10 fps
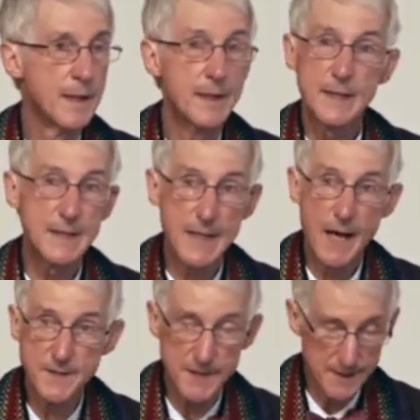He
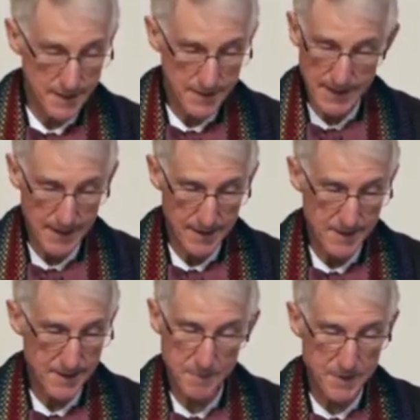doesn't tell
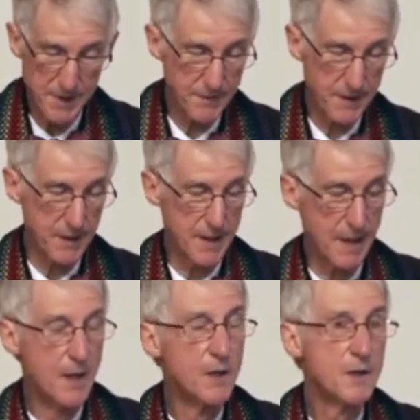us specifically
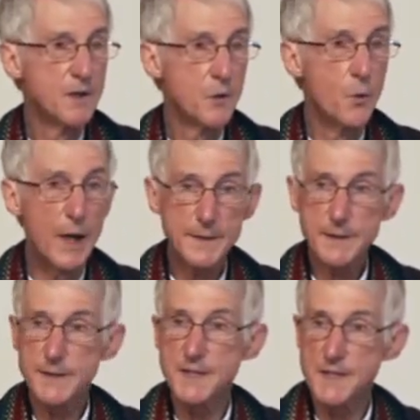what
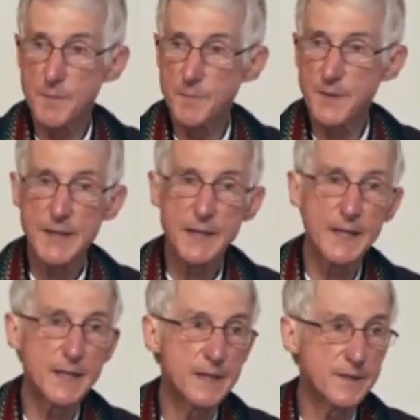the something
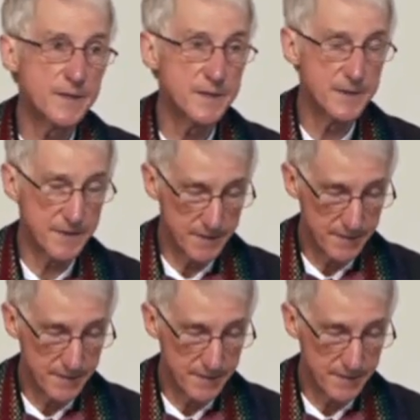is.